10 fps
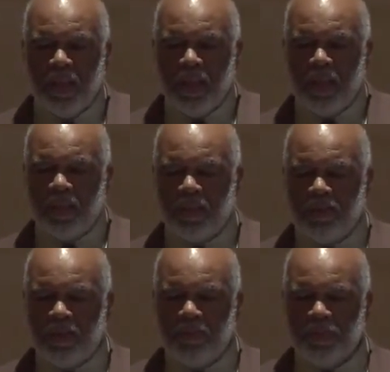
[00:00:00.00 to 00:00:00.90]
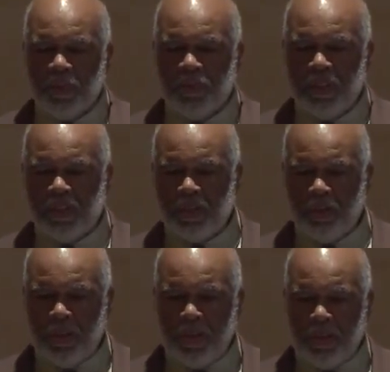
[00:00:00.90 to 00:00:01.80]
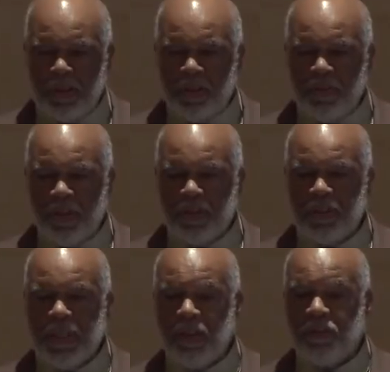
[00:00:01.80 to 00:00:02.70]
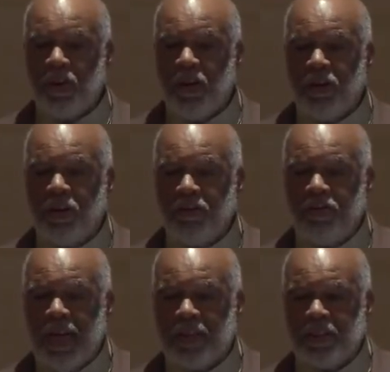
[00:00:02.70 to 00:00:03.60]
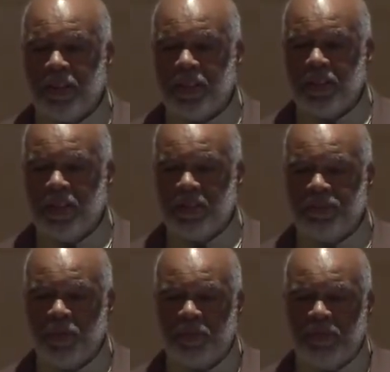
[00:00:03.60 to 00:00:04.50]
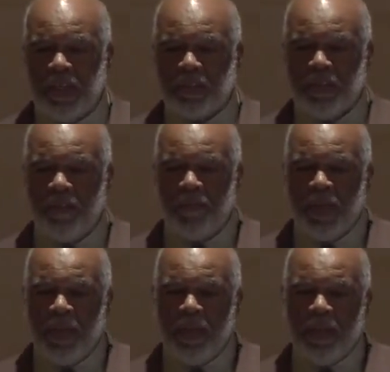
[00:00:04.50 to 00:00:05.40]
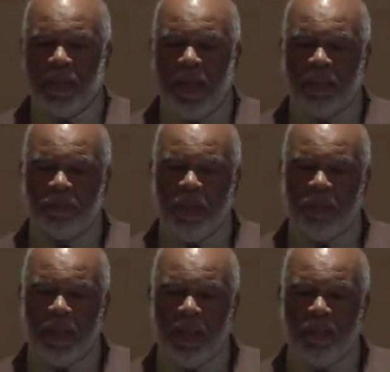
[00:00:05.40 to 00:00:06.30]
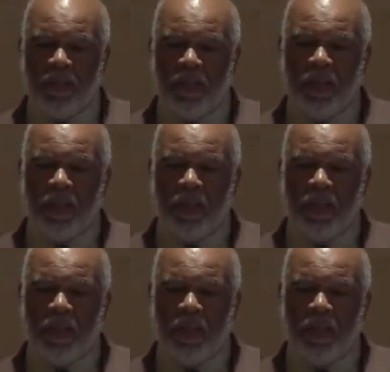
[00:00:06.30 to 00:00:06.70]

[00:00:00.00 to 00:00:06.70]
This most recent 2 years at the University of South Florida on the faculty as a full professor in the College of Public Health.